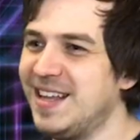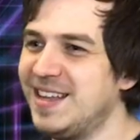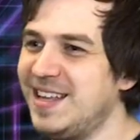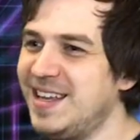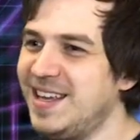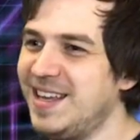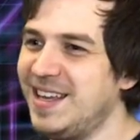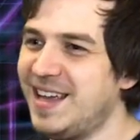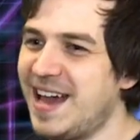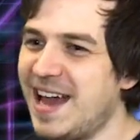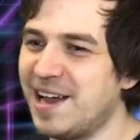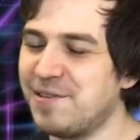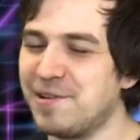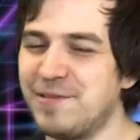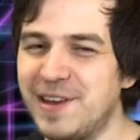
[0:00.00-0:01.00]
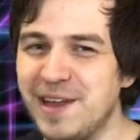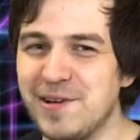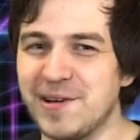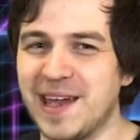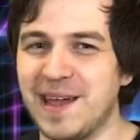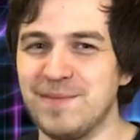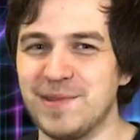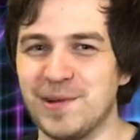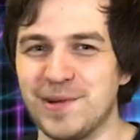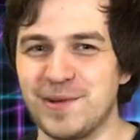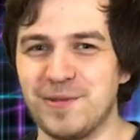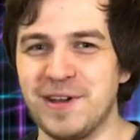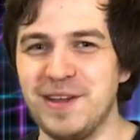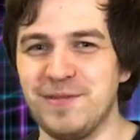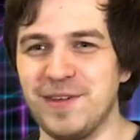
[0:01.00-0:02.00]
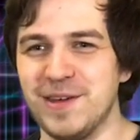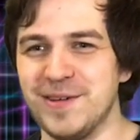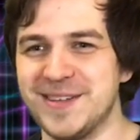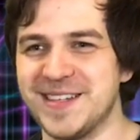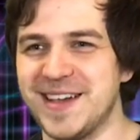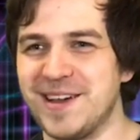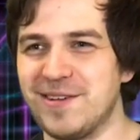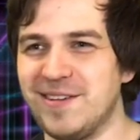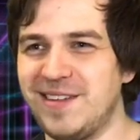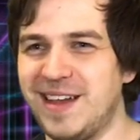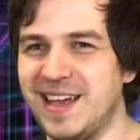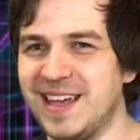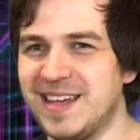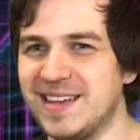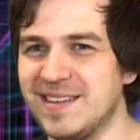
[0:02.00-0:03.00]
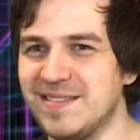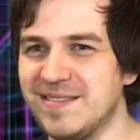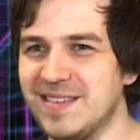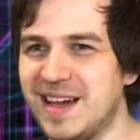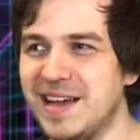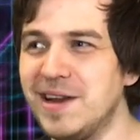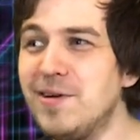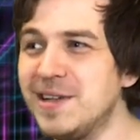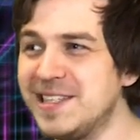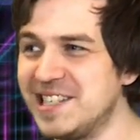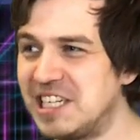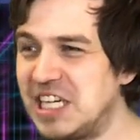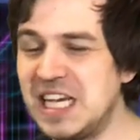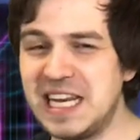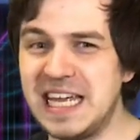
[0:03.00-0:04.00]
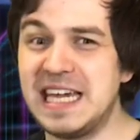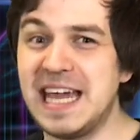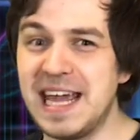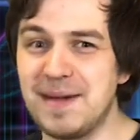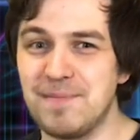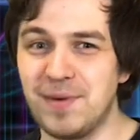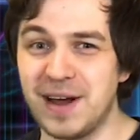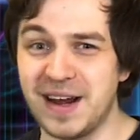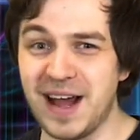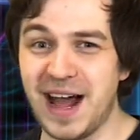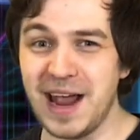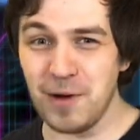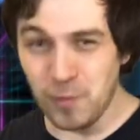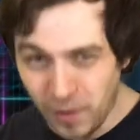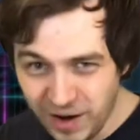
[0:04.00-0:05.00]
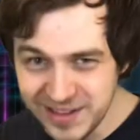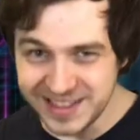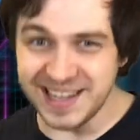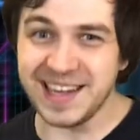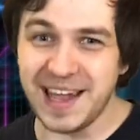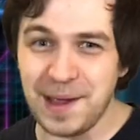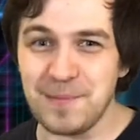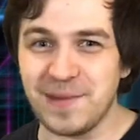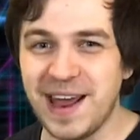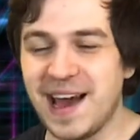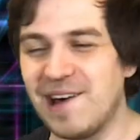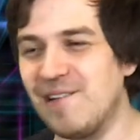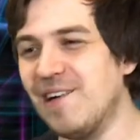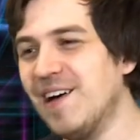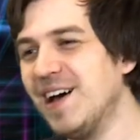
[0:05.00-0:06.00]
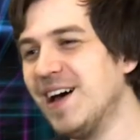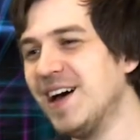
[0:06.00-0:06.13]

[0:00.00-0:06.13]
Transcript: the Angry Video Game Nerd reviews and you're like, I know it's a shitty game, but I want the game now.